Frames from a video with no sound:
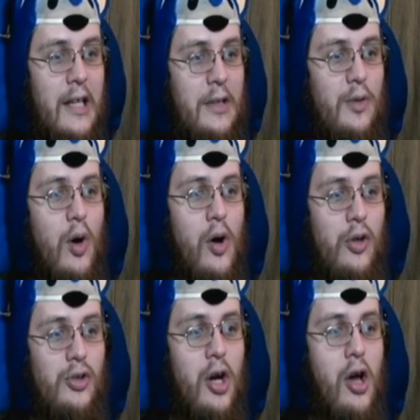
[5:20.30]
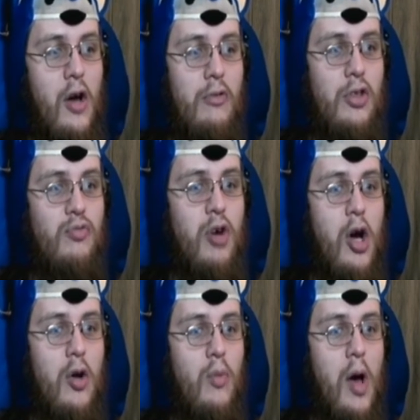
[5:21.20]
As long as I have this
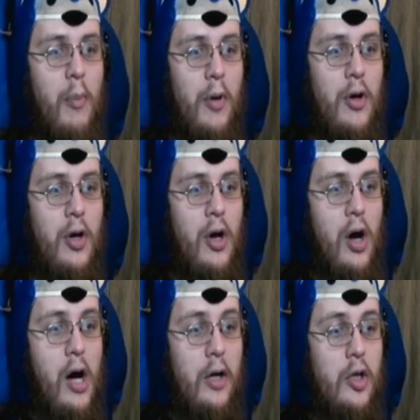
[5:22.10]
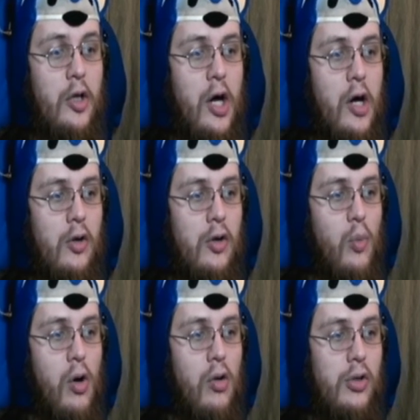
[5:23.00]
final weapon, I can conquer the
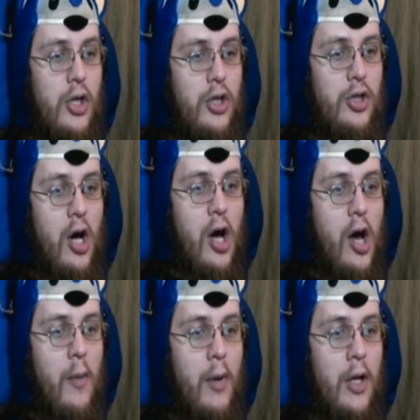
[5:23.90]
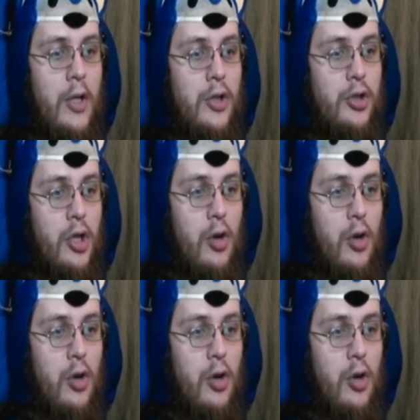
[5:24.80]
world anytime! See